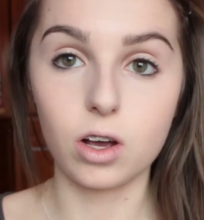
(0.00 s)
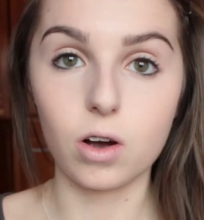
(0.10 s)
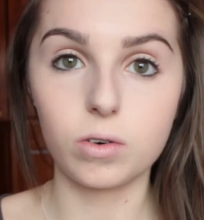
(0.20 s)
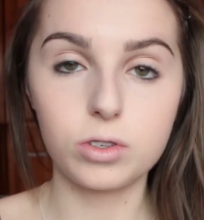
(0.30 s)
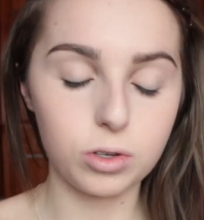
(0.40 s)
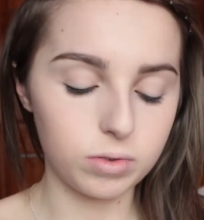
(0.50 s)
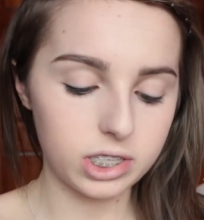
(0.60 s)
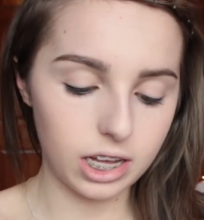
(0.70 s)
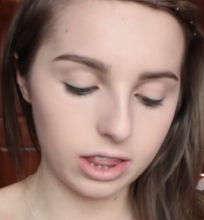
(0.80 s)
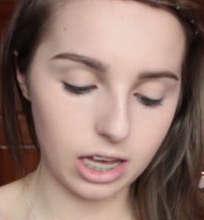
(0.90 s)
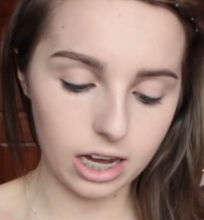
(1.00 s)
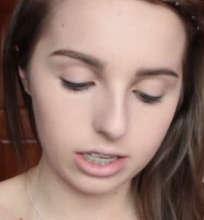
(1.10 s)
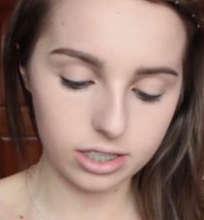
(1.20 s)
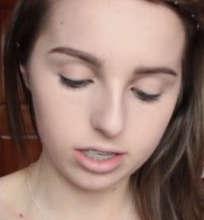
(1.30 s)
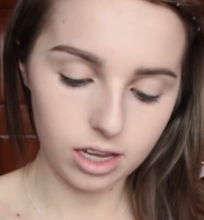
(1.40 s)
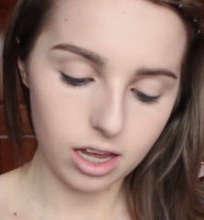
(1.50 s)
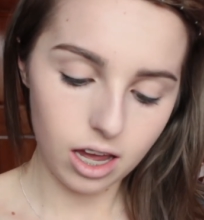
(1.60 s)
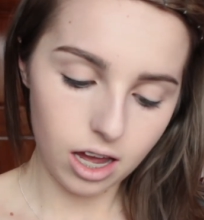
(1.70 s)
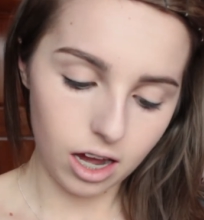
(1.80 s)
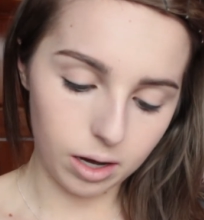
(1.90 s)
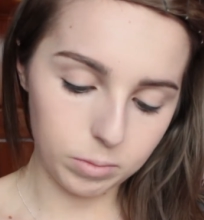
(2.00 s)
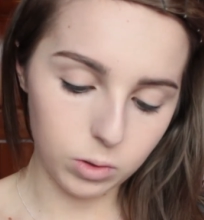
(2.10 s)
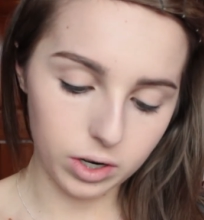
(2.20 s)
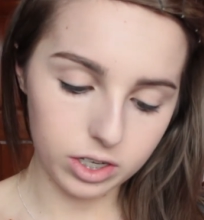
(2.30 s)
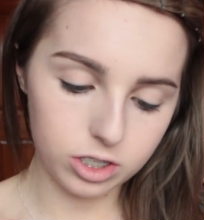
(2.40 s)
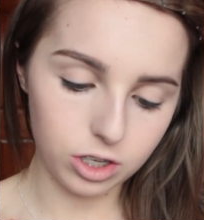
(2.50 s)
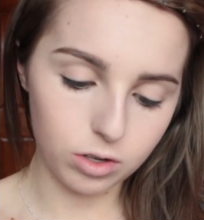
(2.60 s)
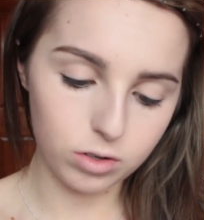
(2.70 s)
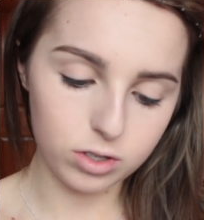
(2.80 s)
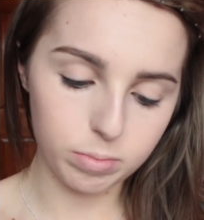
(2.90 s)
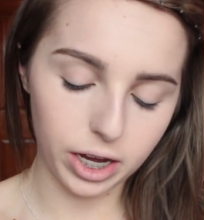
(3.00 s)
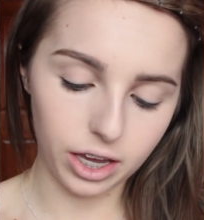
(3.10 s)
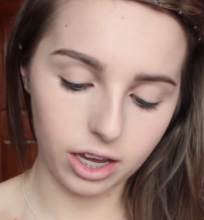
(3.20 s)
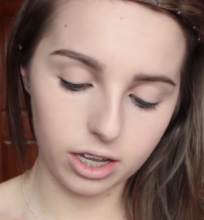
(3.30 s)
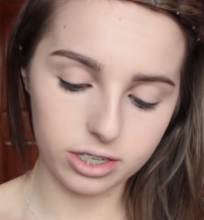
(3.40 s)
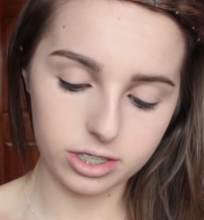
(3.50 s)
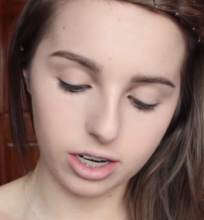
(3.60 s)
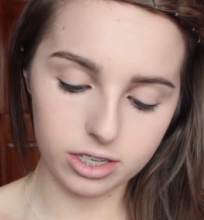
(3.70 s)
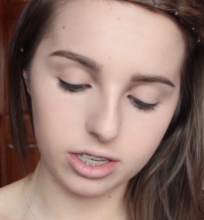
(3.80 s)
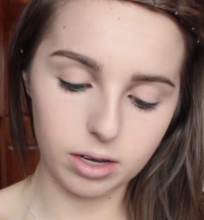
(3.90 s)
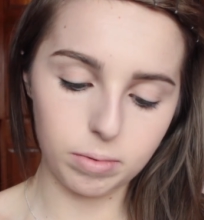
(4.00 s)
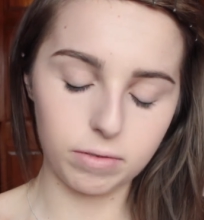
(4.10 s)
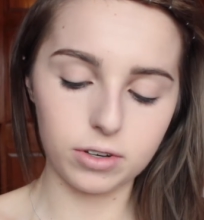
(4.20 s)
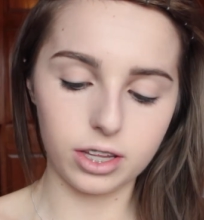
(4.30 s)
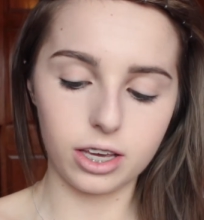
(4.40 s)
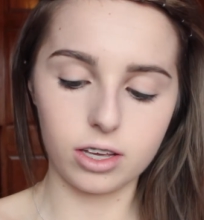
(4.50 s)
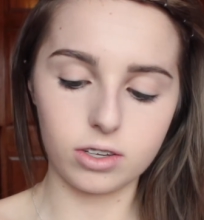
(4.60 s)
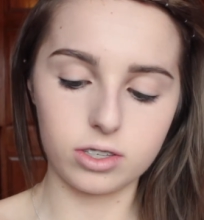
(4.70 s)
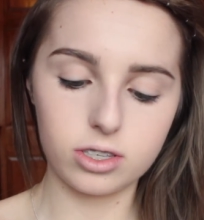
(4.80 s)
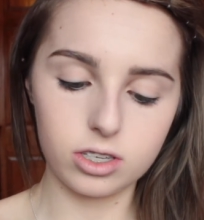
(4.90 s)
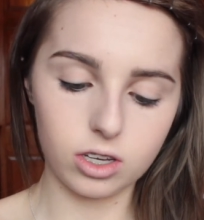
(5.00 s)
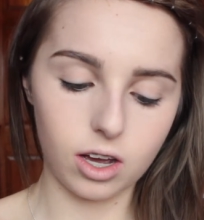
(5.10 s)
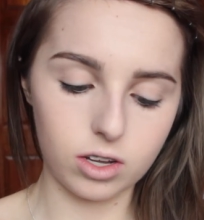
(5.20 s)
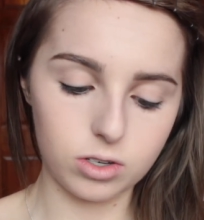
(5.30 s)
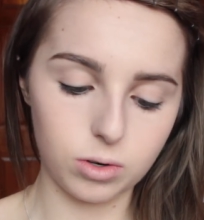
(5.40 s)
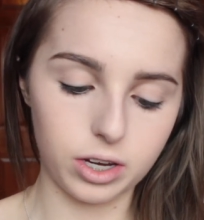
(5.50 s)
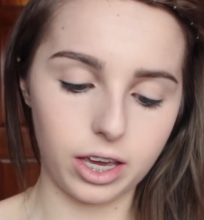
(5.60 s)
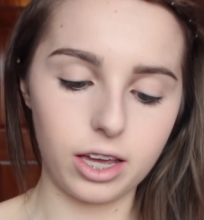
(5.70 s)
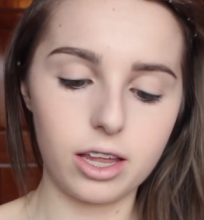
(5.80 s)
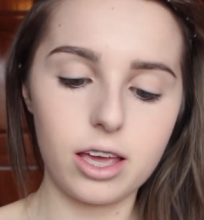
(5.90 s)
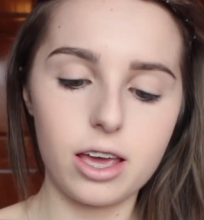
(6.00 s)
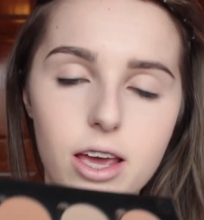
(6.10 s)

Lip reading: So to set that, I'm going to use my Anastasia Beverly Hills Contour Kit,